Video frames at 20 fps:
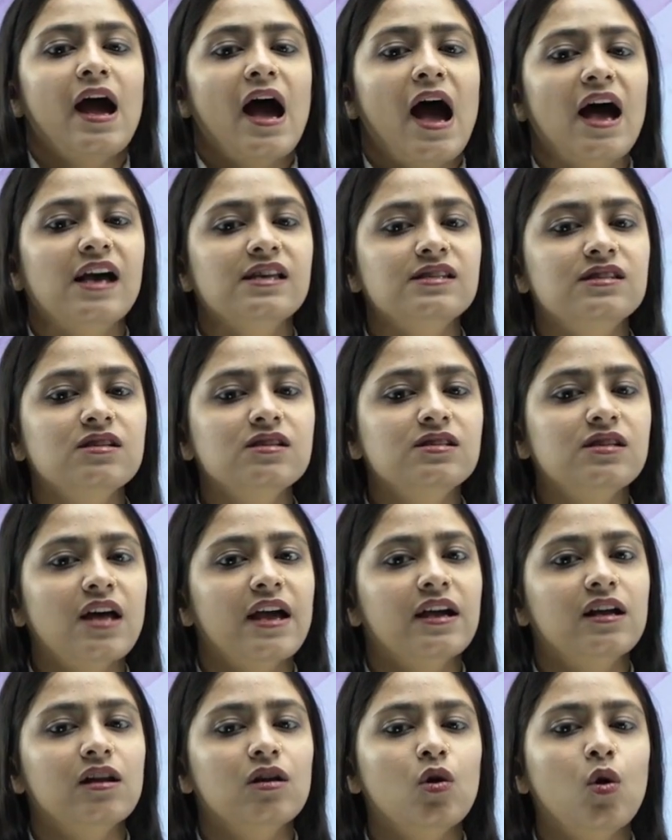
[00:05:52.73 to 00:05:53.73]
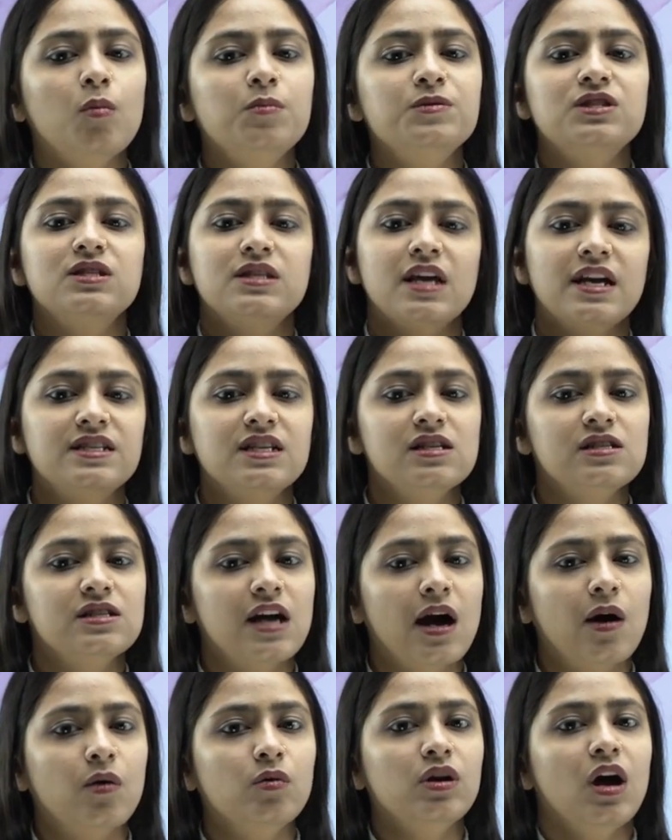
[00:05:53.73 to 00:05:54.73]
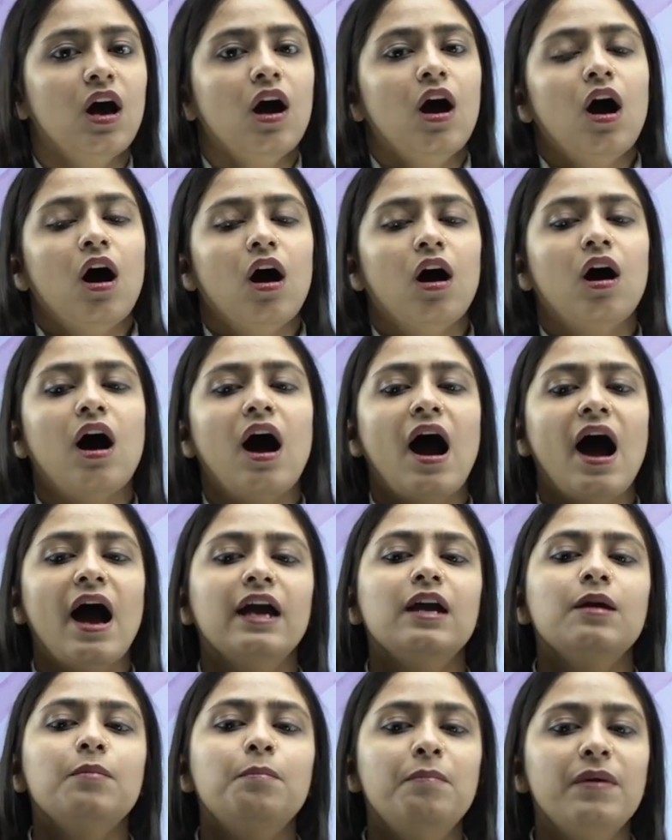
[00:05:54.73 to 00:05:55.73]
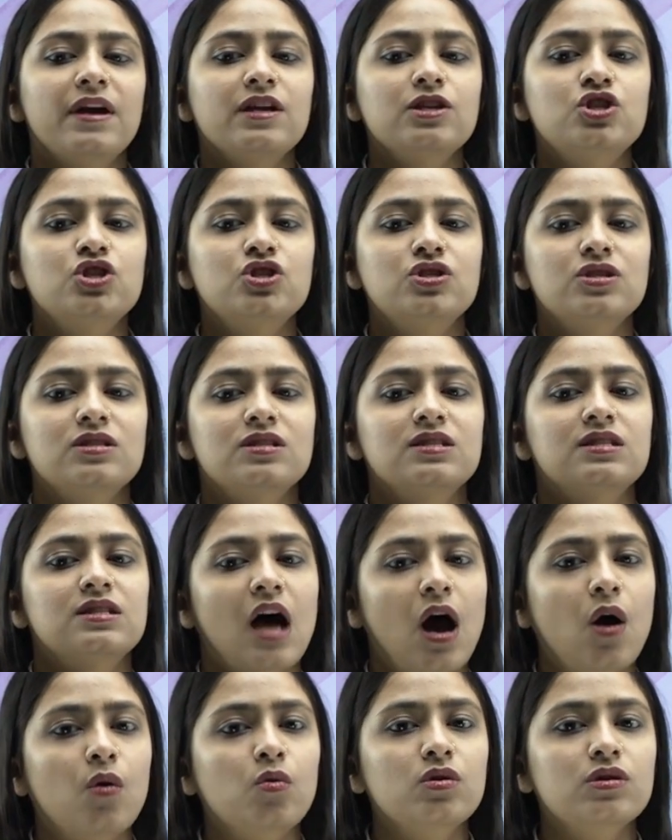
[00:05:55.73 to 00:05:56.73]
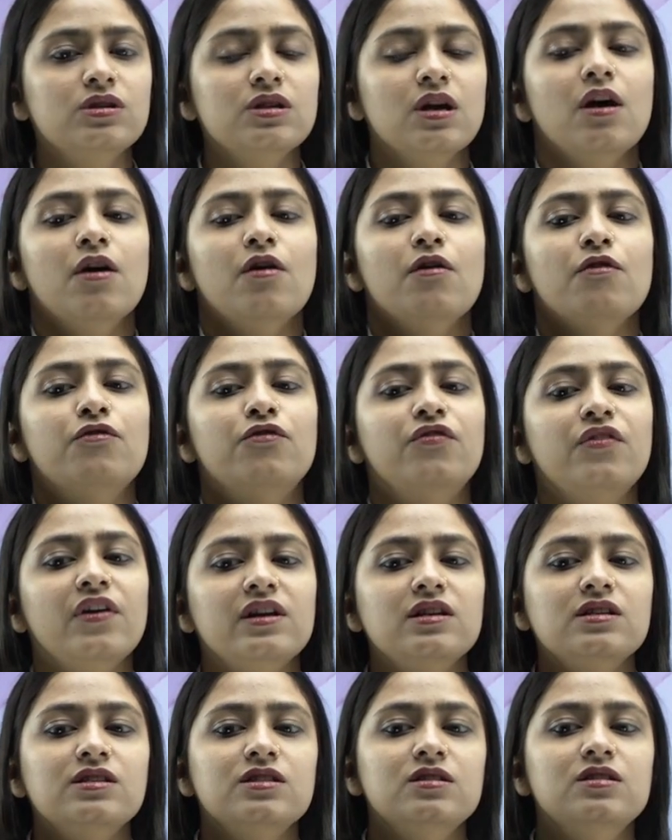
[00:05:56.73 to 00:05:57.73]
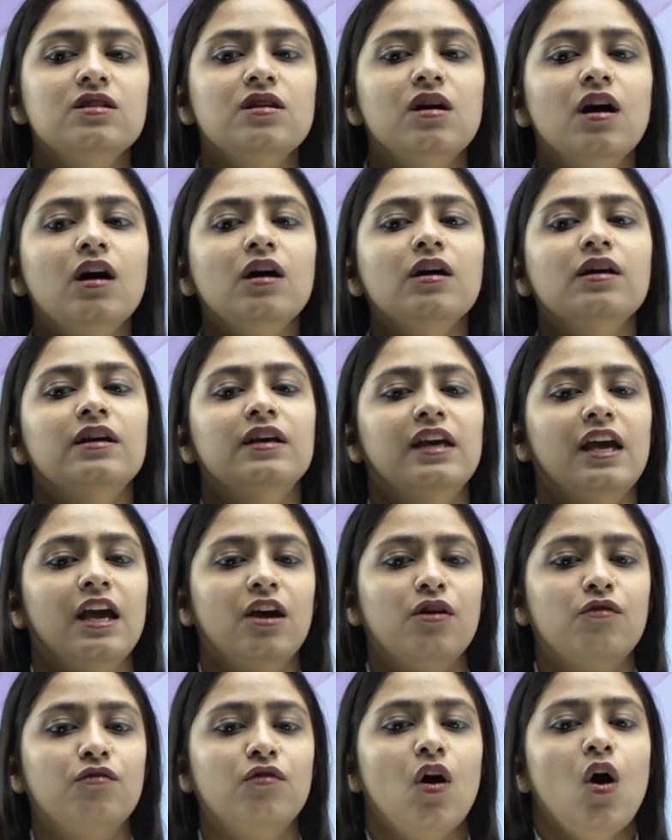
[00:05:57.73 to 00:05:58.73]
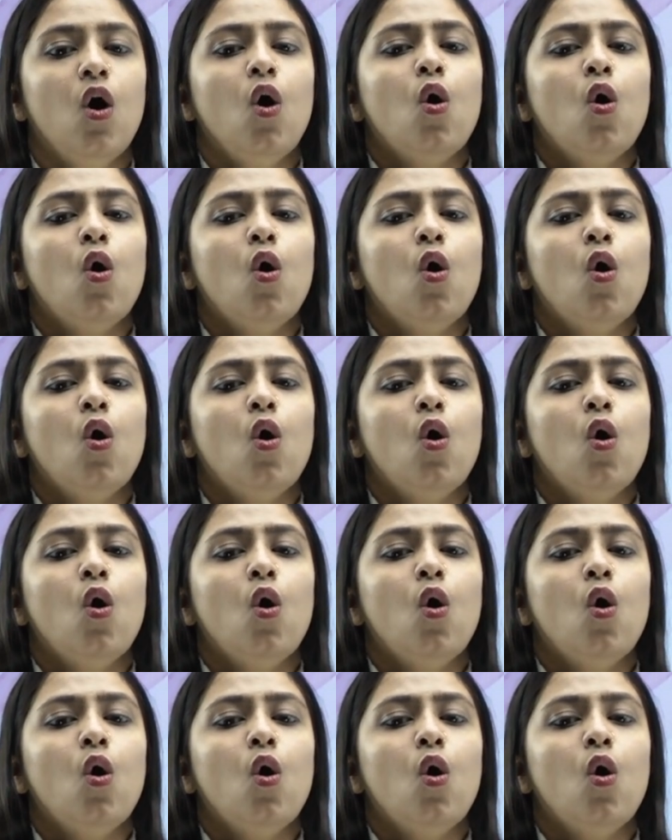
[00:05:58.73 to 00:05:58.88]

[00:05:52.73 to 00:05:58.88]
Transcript: As the cyclopes settled down, a high pitched sound filled the cave.